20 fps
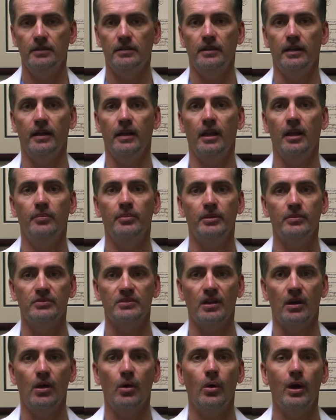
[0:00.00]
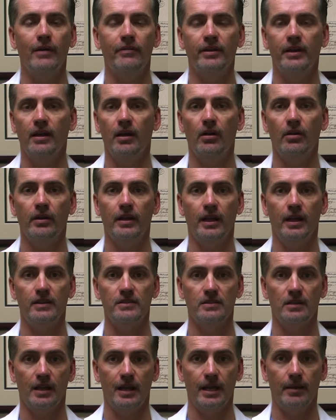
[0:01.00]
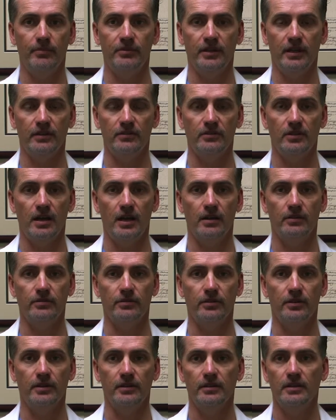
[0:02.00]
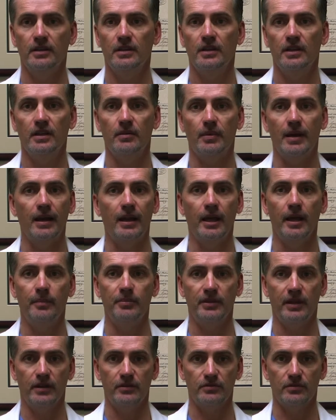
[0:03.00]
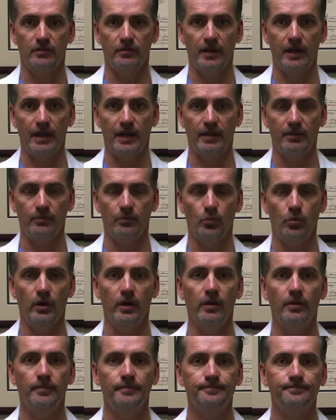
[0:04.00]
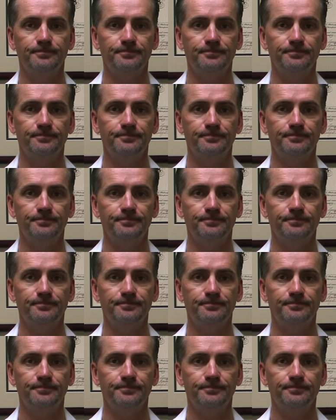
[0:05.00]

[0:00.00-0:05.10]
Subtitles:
Now a lot of people say, oh, I've had all kinds of lab tests, doctor, and my lab tests are fine. Well,